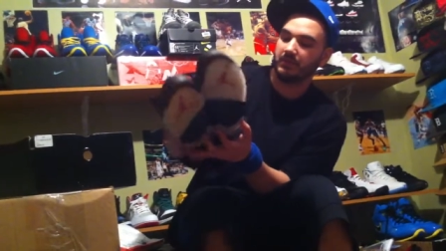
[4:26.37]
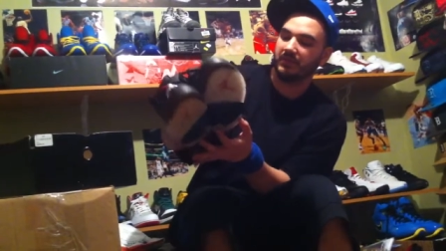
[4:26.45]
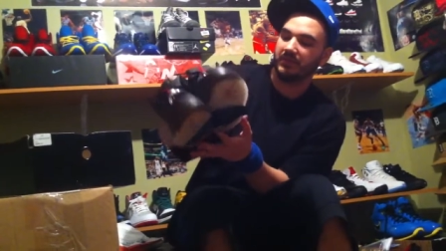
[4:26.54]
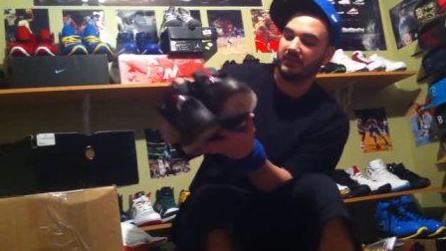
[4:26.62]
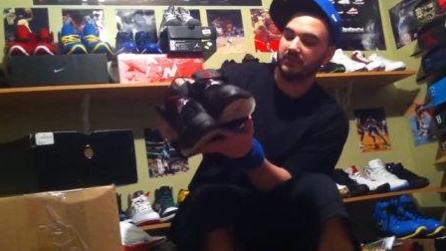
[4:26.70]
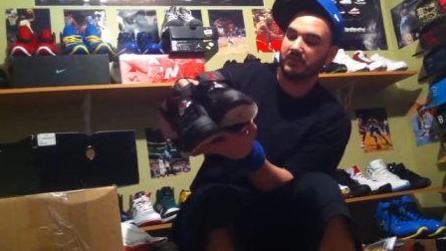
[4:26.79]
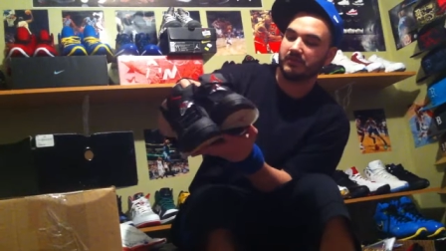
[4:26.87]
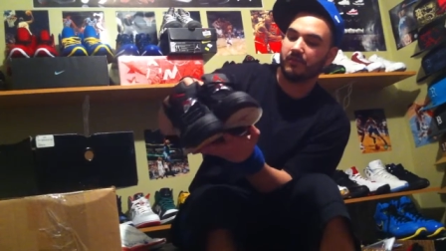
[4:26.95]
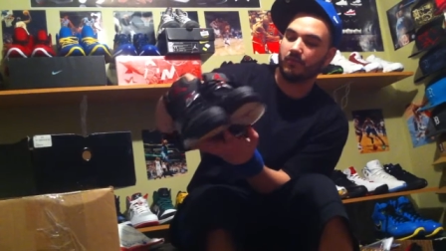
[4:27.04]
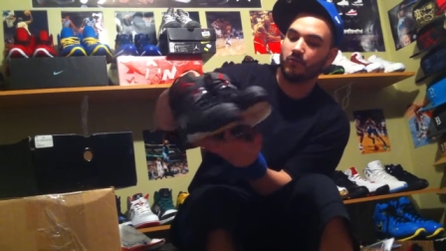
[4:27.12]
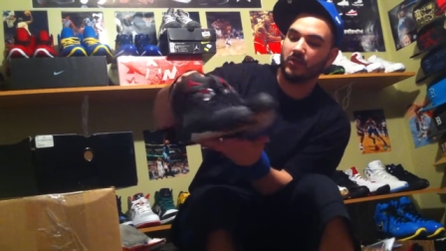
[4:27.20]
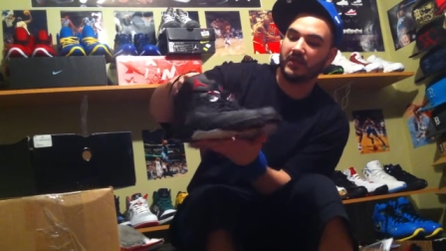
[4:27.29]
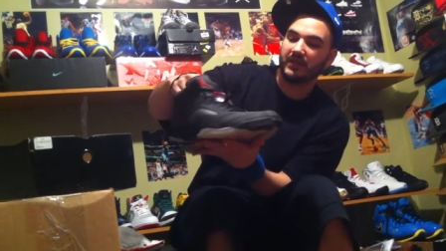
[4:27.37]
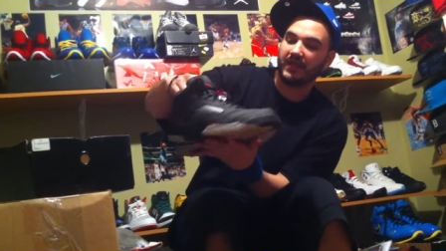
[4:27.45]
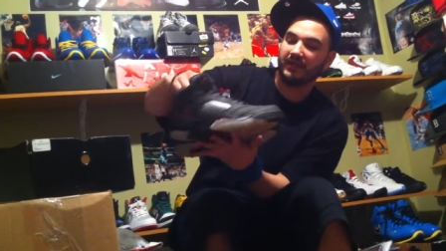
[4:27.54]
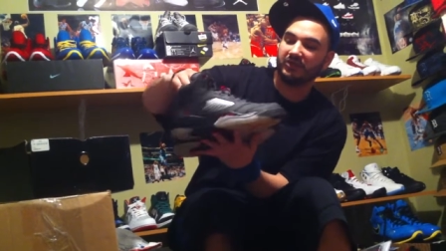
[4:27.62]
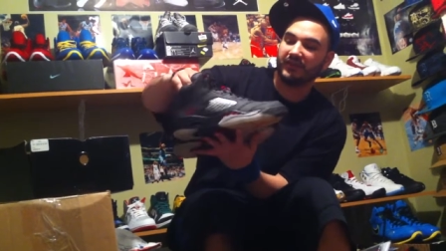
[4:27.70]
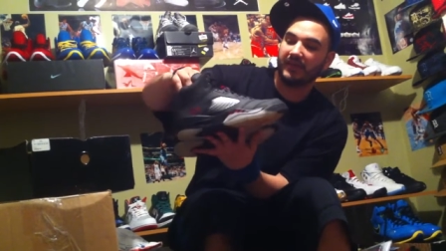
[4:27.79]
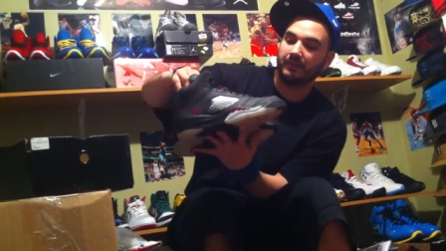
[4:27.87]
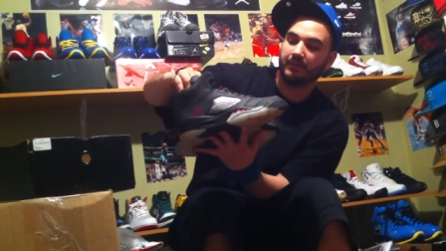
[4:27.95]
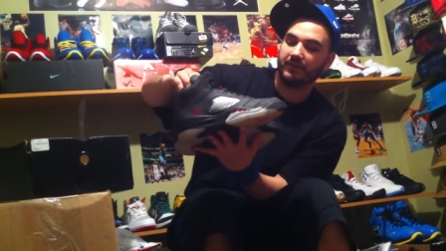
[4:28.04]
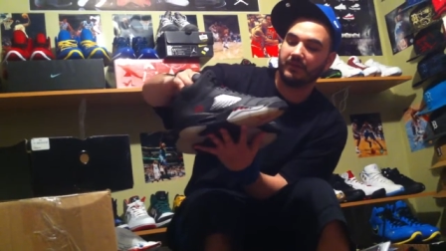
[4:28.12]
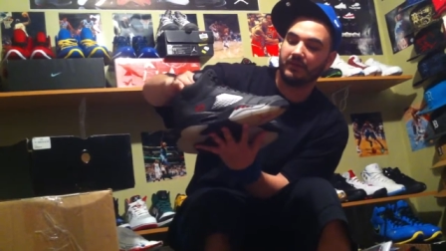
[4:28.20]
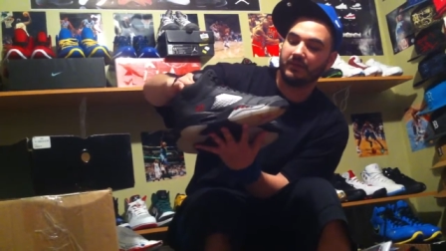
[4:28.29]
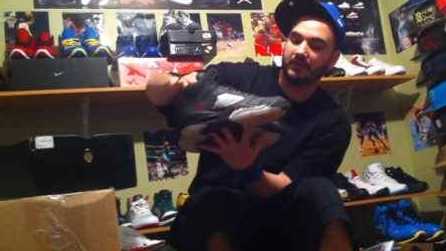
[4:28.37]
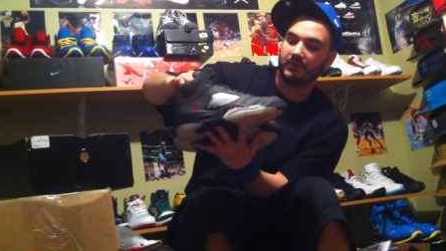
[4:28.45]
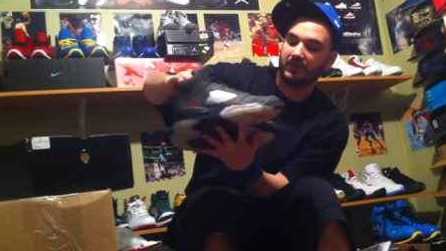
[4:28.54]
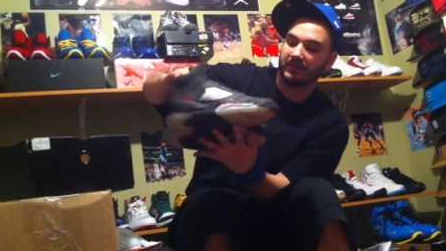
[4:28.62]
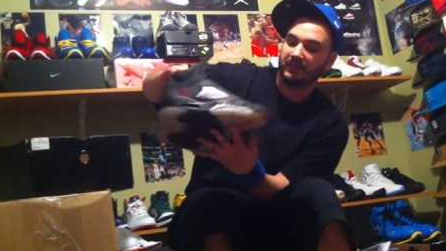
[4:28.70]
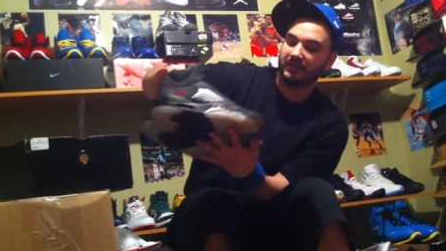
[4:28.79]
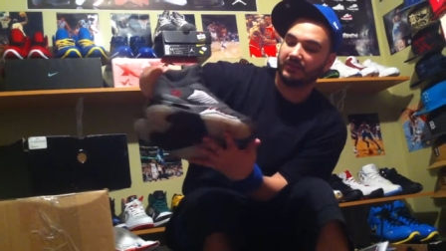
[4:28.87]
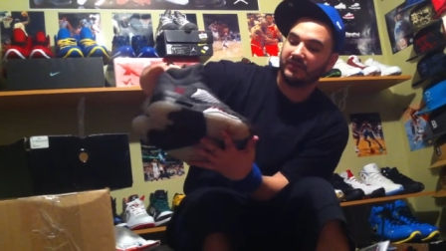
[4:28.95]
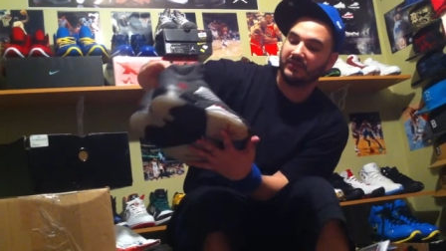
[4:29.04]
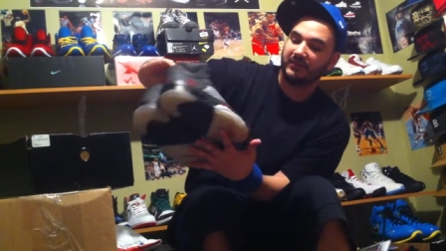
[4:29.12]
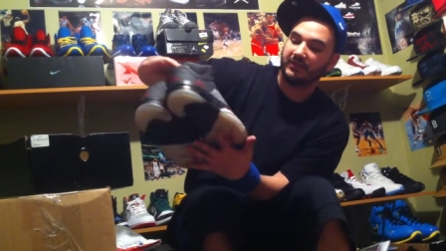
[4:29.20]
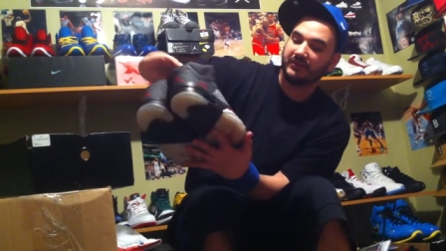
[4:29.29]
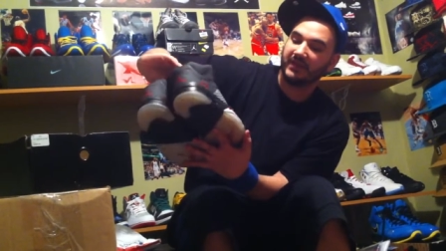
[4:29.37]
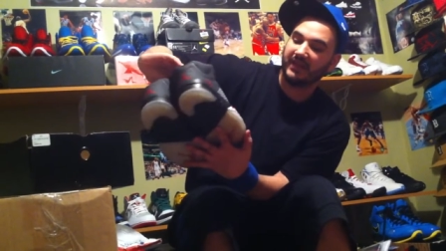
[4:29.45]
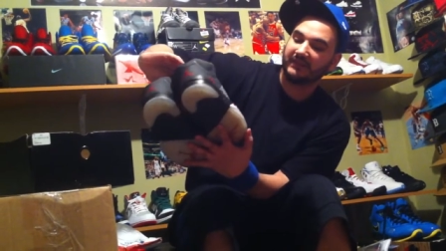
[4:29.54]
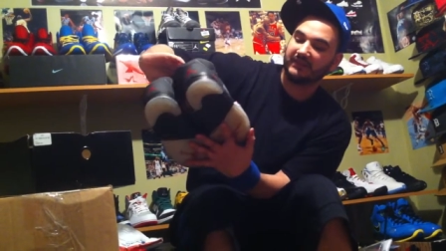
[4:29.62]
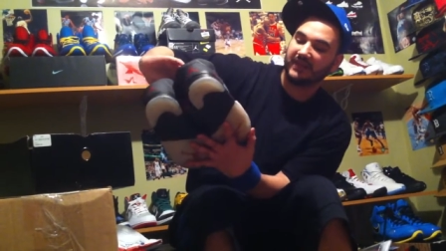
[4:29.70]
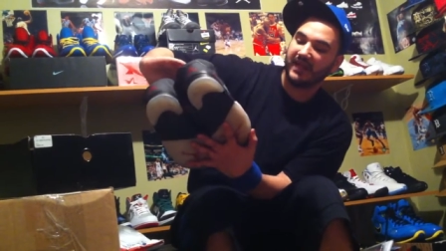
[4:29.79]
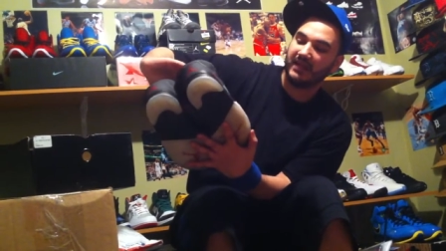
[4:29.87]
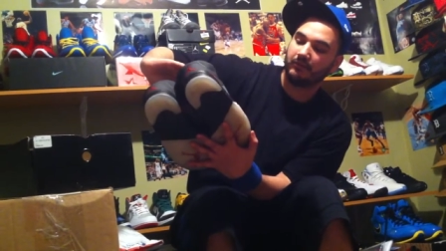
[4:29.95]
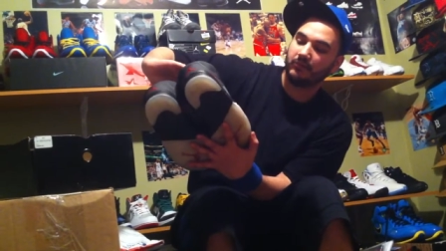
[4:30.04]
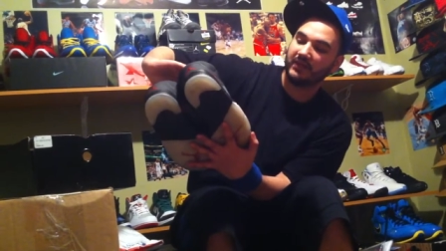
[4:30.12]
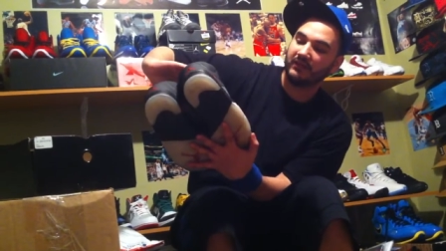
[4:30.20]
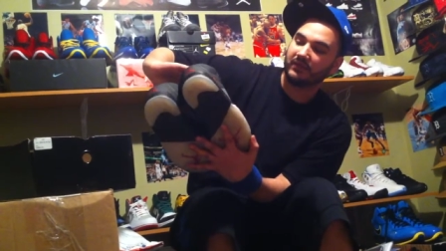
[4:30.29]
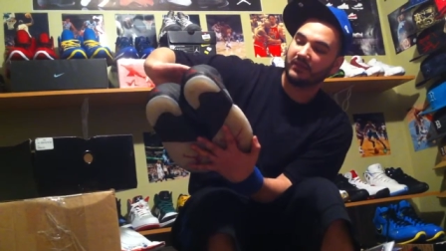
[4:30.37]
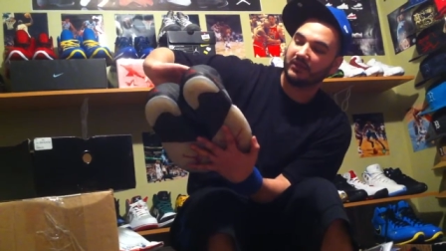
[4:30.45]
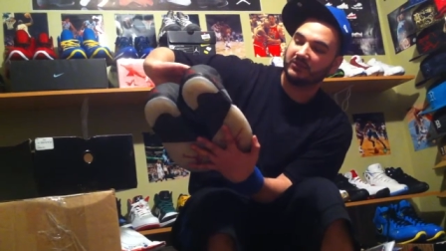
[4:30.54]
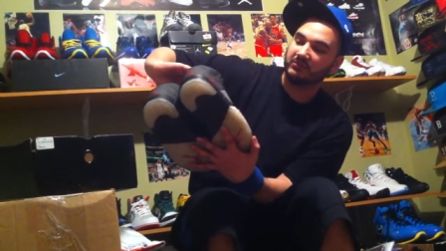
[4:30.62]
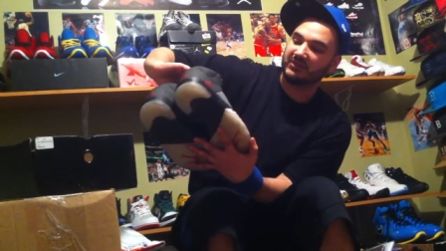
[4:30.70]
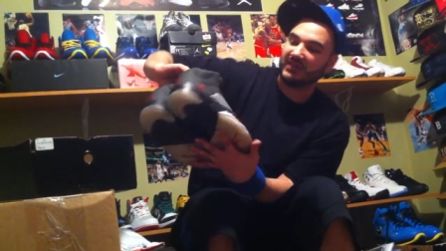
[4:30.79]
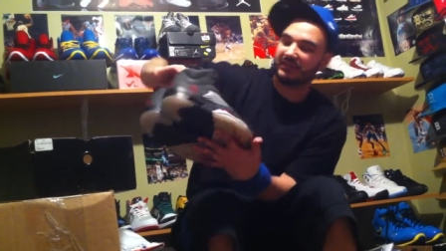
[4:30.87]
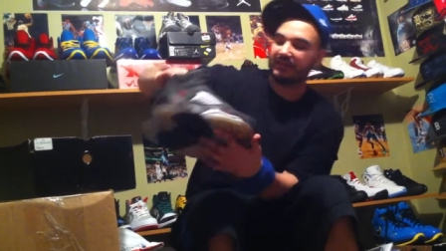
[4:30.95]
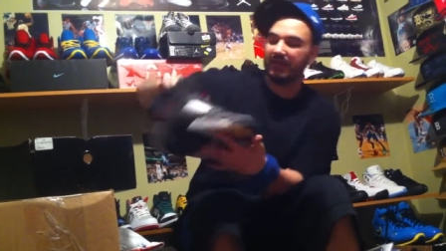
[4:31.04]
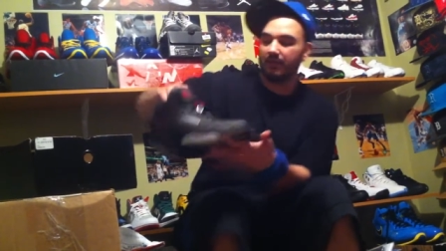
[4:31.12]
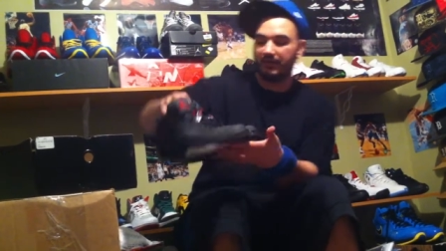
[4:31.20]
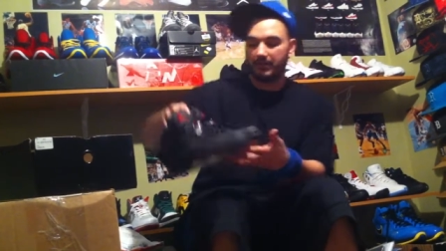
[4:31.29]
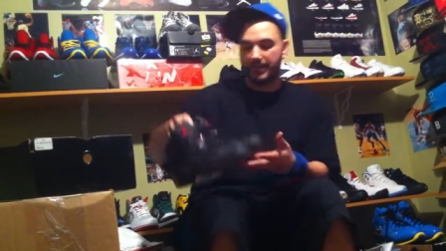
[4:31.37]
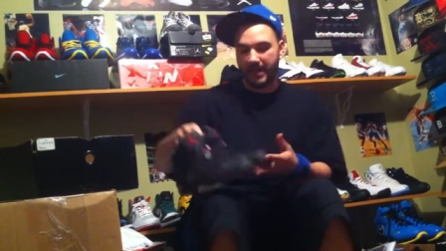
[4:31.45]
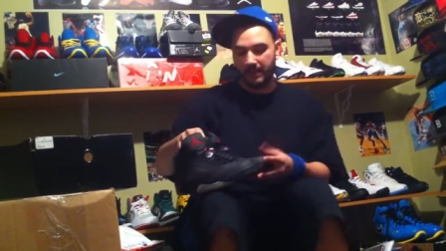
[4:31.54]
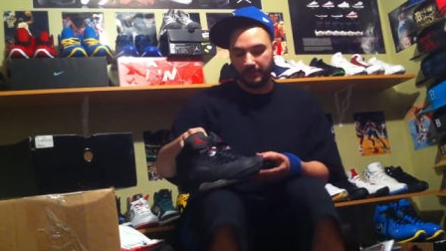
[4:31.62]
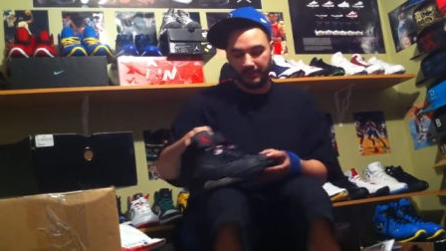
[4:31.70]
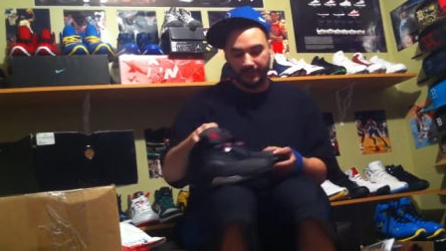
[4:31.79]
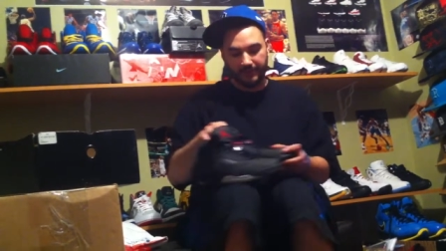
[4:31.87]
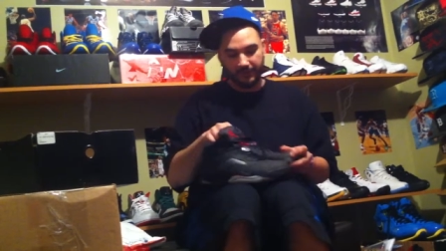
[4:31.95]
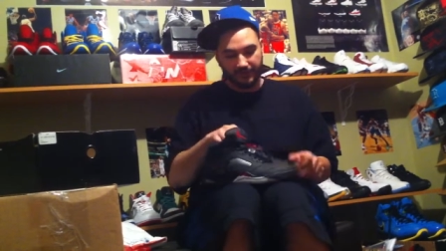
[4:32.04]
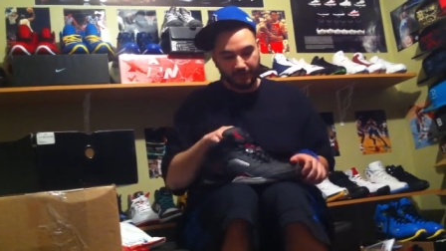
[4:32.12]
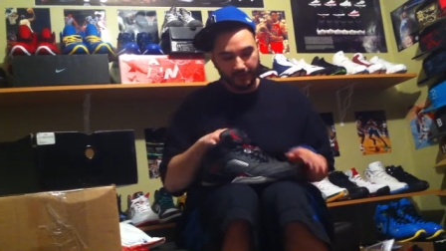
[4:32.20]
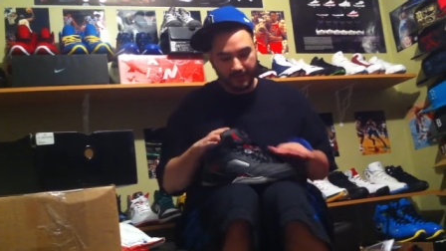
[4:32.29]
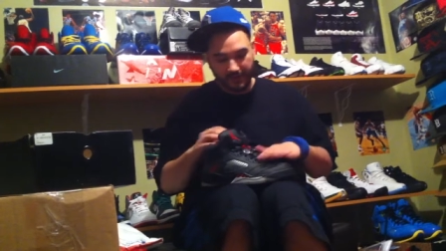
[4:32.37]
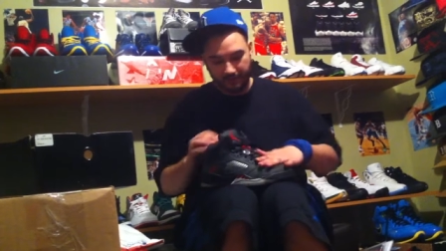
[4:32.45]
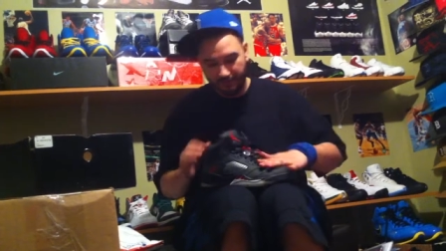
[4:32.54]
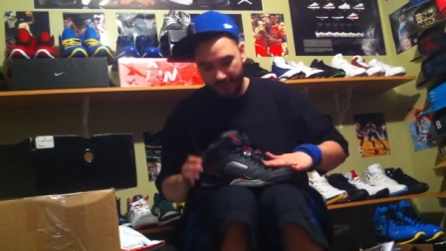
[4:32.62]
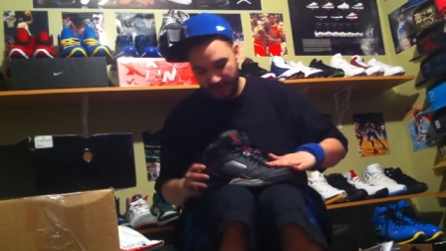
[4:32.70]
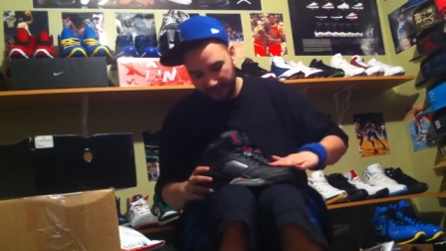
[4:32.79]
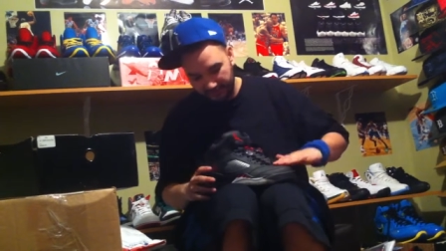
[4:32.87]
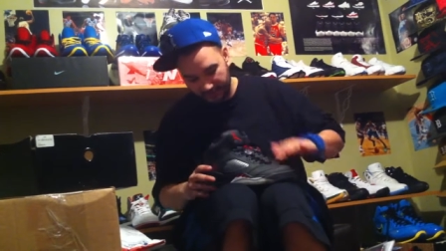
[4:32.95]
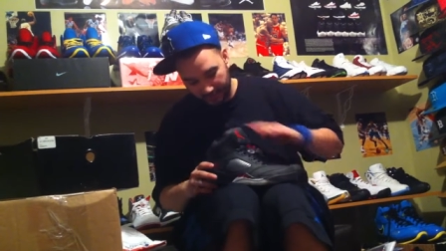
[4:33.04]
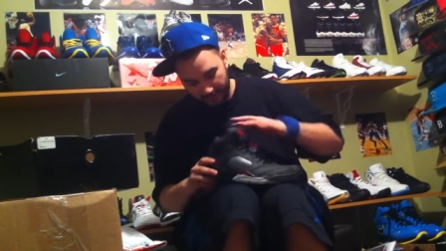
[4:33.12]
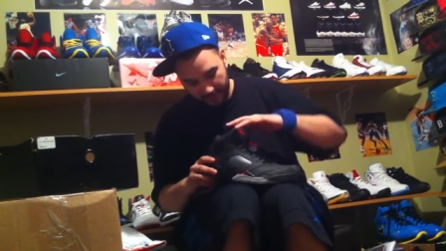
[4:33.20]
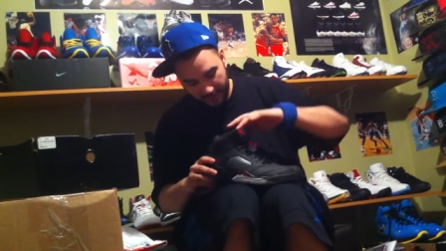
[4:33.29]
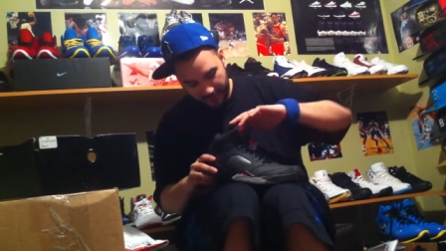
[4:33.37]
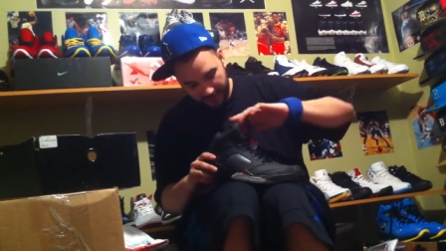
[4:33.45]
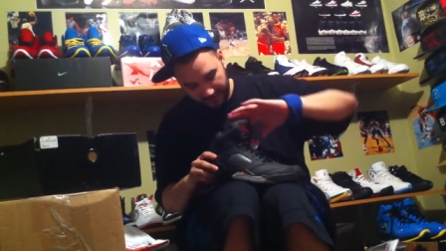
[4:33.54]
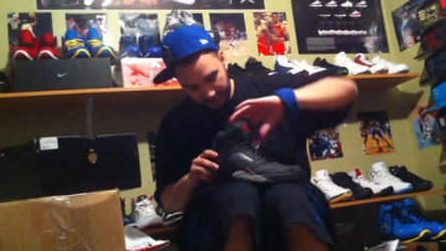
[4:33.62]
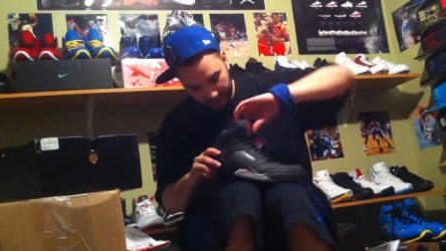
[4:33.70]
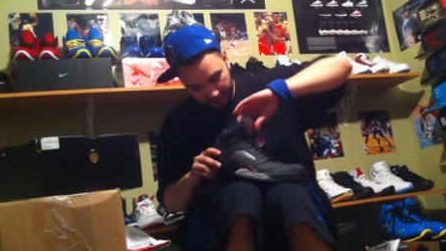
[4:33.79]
But these are in really nice shape their their dead stock without the besides the yelling on the bottom, but they're the three M5s out of the pack,